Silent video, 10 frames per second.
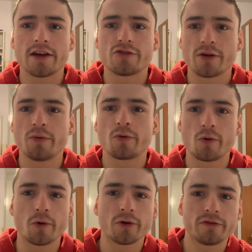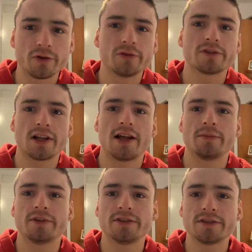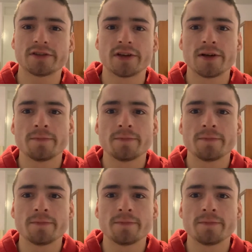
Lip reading: triple core fused Claptons.